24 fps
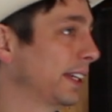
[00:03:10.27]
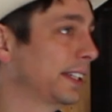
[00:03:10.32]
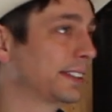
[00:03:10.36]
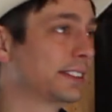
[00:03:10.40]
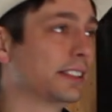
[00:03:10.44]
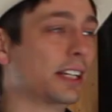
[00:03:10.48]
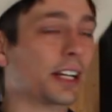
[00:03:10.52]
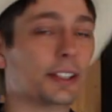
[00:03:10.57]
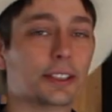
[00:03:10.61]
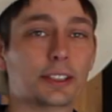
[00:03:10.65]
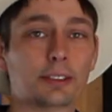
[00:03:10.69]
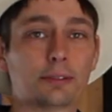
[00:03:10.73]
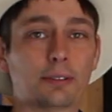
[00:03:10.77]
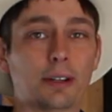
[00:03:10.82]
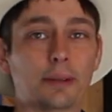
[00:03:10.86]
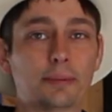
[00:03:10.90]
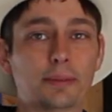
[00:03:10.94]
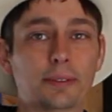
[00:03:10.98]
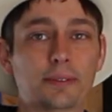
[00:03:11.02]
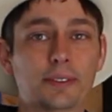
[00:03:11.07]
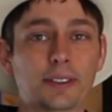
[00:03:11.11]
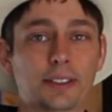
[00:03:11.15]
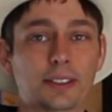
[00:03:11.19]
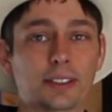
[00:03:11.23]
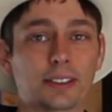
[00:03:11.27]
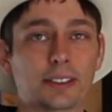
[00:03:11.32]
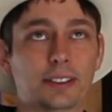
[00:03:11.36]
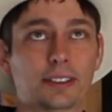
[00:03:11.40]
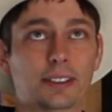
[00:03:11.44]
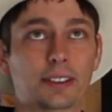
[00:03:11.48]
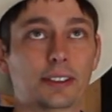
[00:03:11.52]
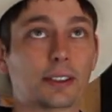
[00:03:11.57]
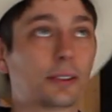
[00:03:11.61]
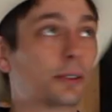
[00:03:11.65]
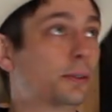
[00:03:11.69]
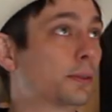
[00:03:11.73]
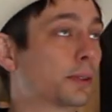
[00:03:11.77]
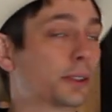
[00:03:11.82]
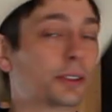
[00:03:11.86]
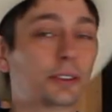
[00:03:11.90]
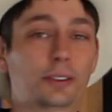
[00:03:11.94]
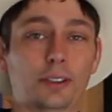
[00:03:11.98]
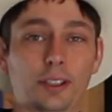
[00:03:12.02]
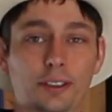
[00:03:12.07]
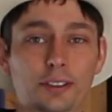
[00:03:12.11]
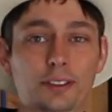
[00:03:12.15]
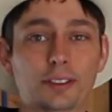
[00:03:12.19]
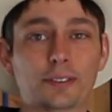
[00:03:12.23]
it's not disruptive to the, to the core
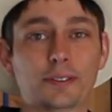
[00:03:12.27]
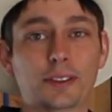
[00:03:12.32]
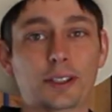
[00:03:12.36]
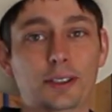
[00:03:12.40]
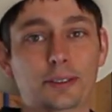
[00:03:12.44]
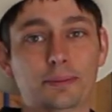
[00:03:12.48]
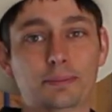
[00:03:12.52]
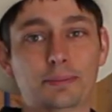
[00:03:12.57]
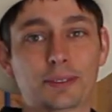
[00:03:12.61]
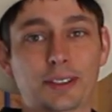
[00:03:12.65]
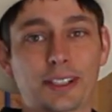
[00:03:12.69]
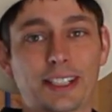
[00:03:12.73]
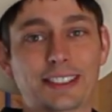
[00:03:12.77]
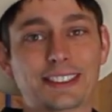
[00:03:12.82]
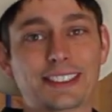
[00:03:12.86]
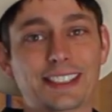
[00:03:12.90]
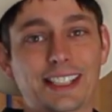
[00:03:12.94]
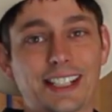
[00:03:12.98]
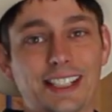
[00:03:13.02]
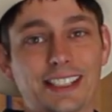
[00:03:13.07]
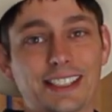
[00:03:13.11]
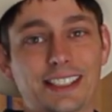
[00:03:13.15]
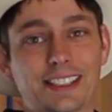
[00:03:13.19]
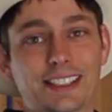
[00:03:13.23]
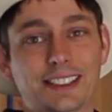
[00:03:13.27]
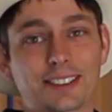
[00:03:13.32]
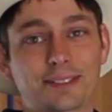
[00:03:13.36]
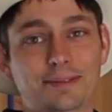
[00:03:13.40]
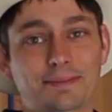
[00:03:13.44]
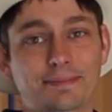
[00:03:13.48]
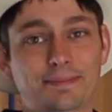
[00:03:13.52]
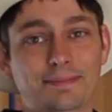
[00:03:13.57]
structure of the home. So that's the idea.